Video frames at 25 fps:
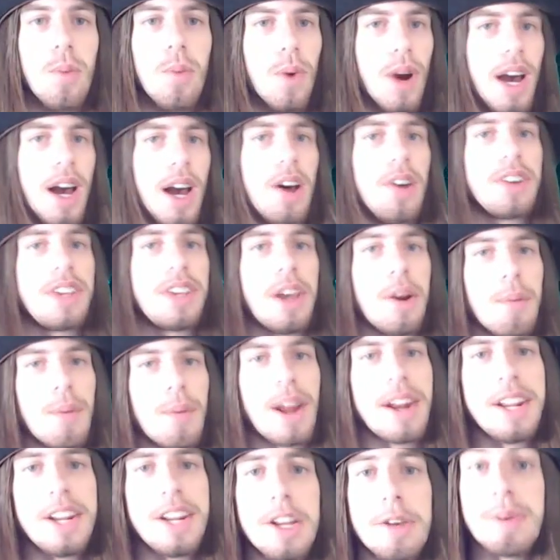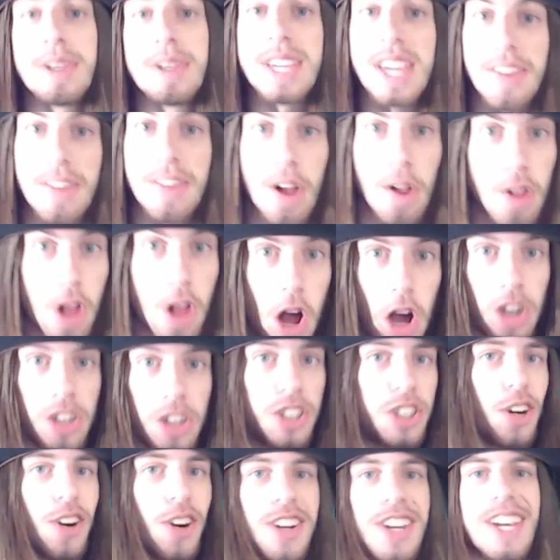Well, get ready to begin the long
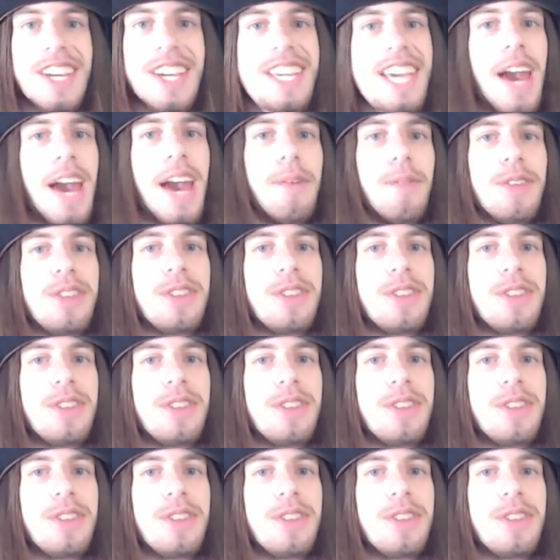journey again